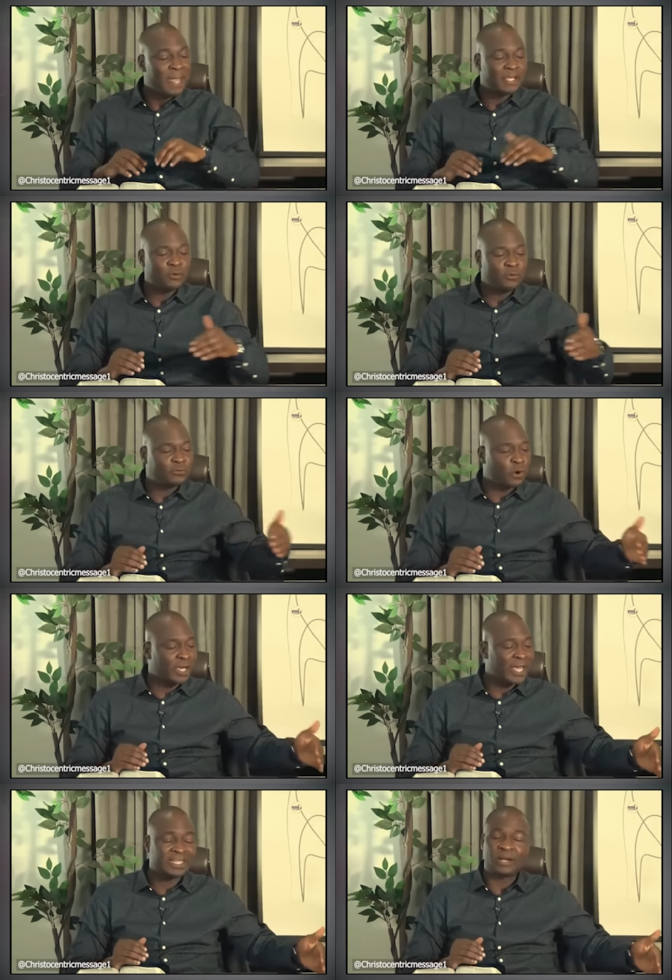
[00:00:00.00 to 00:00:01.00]
make you
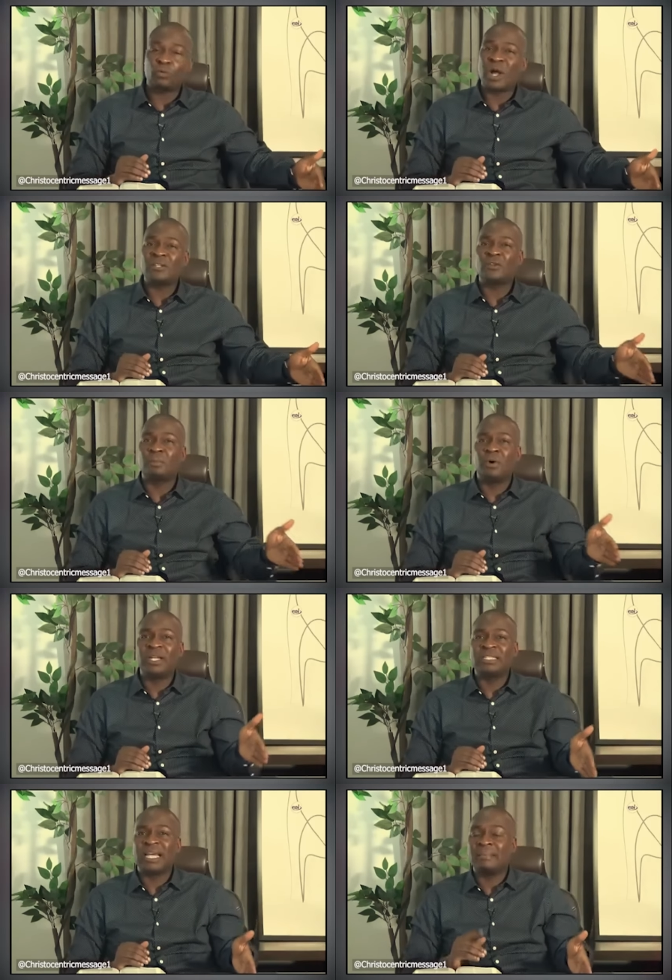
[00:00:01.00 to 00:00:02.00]
forget that once
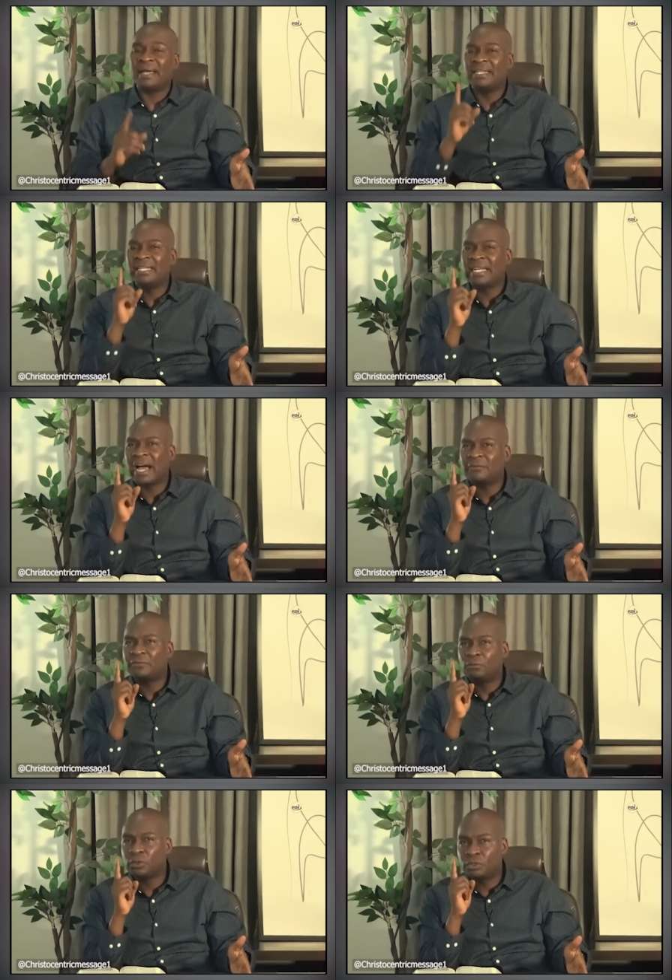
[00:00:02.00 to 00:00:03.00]
upon a time I didn't
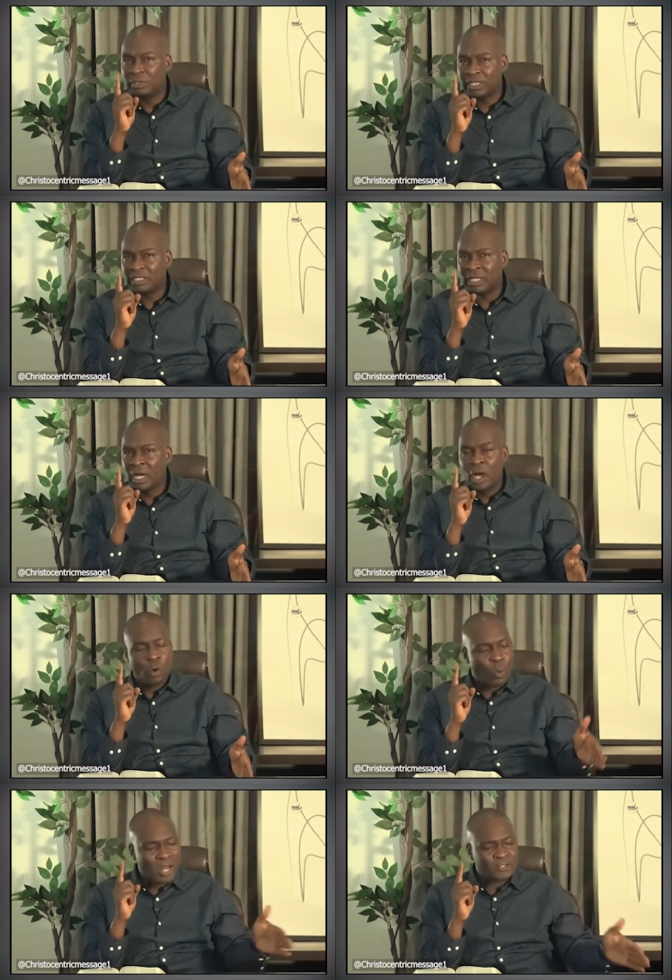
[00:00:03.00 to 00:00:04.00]
have food to eat.
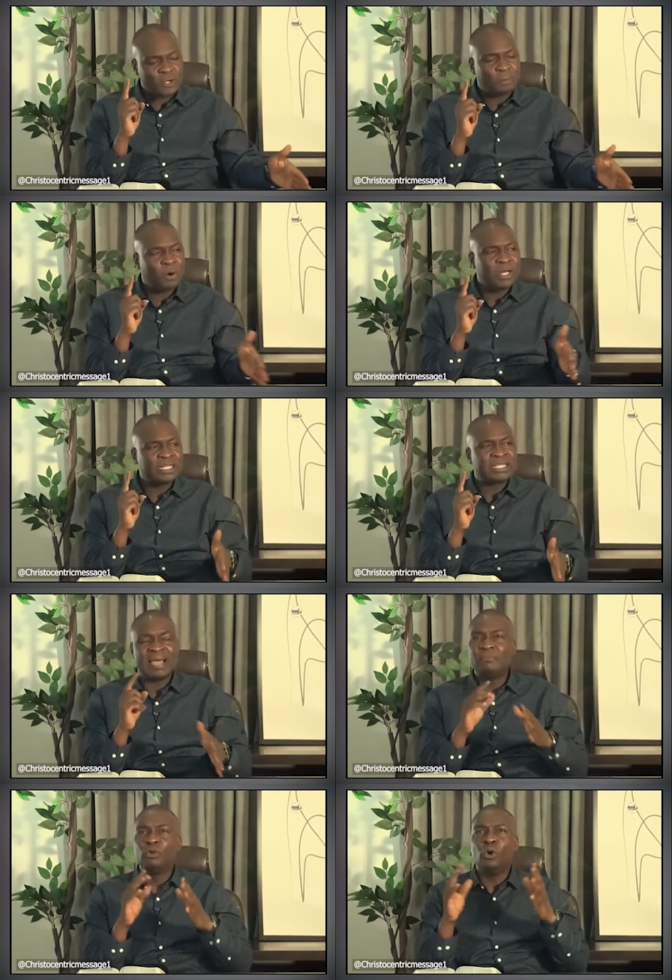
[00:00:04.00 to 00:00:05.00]
Once upon a
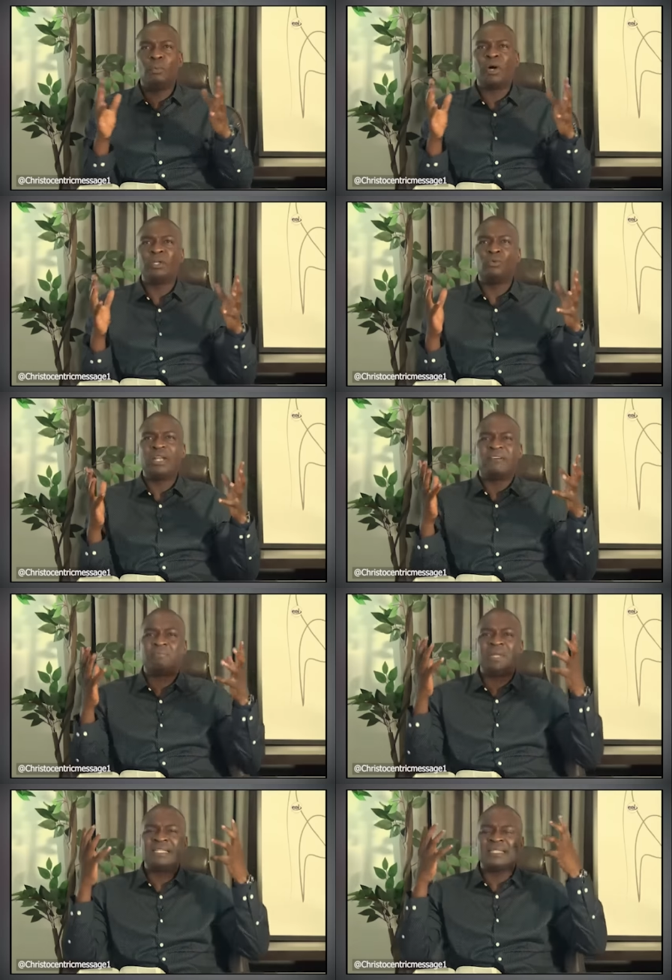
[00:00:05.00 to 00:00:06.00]
time, nobody would
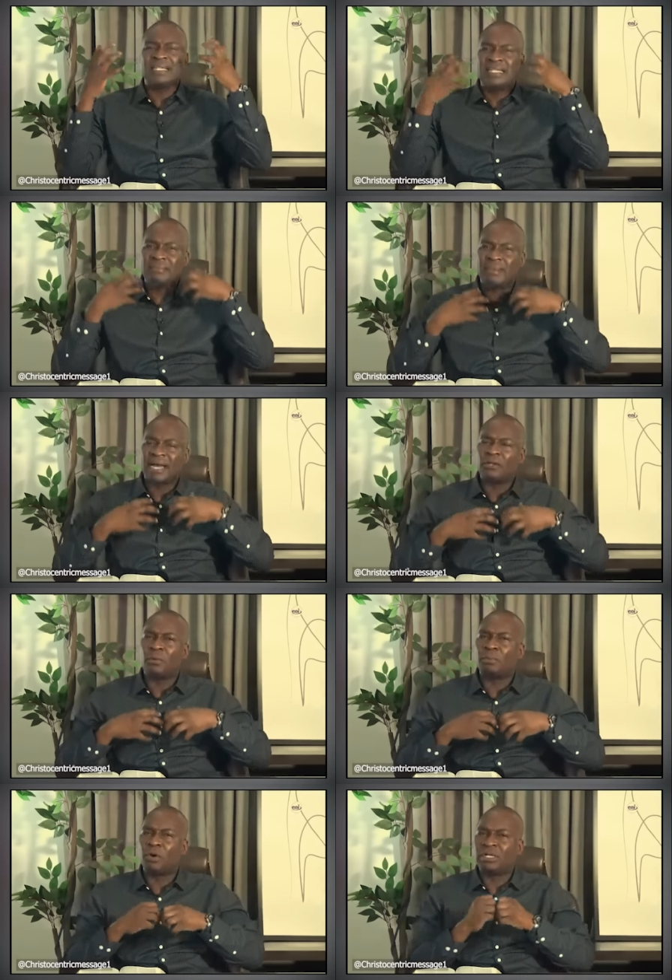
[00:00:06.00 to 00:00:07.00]
have placed a
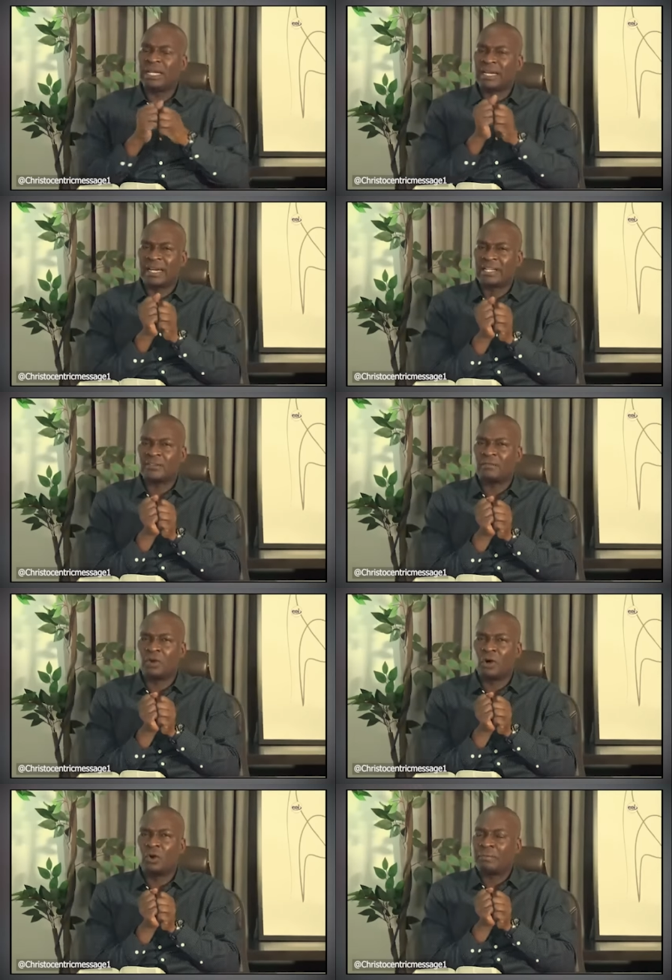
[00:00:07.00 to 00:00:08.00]
demand upon the grace
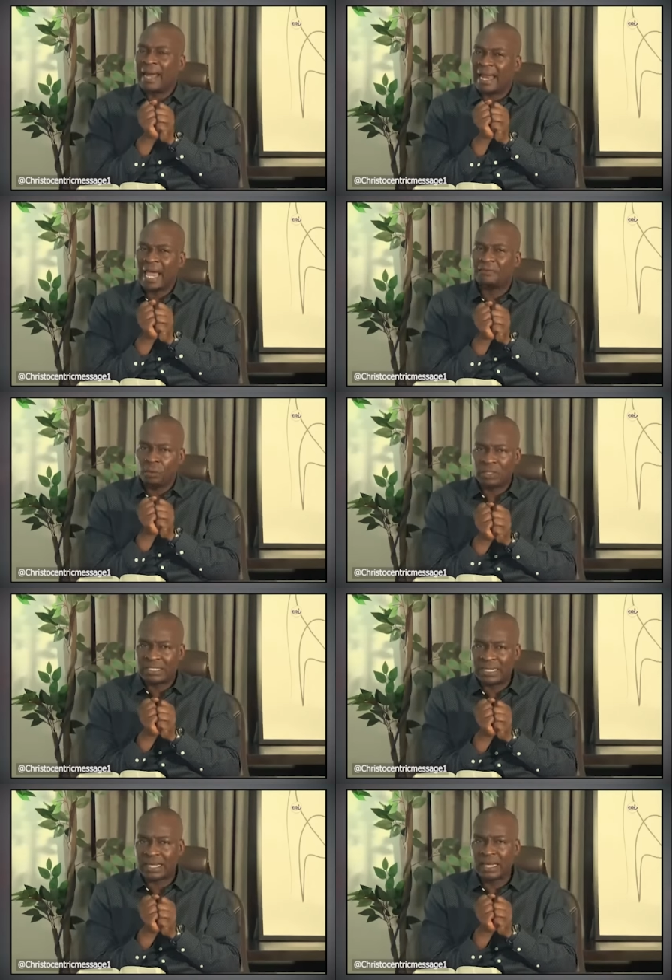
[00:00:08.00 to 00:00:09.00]
of God on my life, you
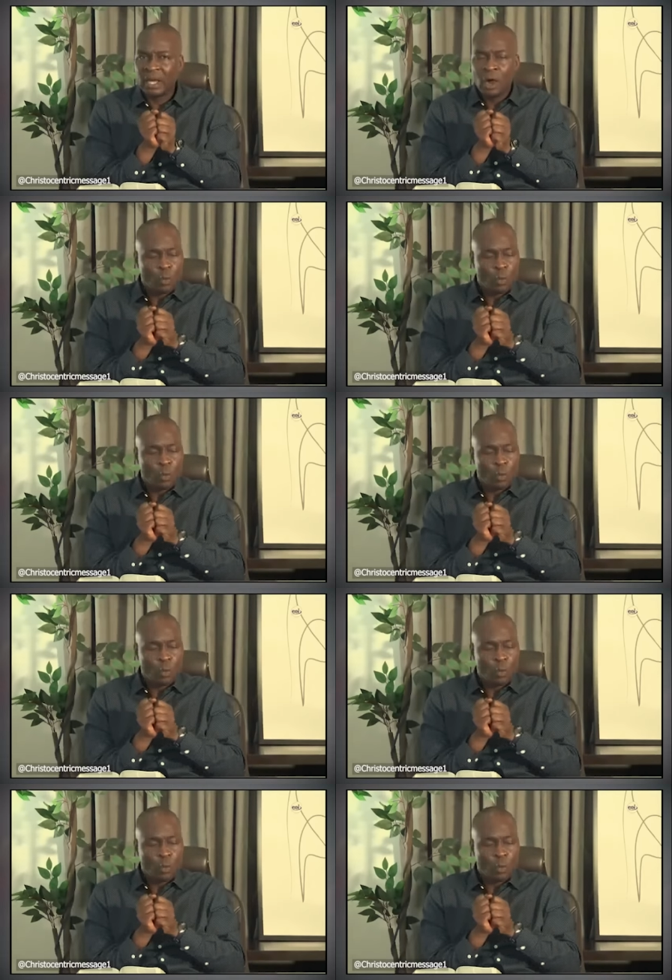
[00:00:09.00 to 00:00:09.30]
would say.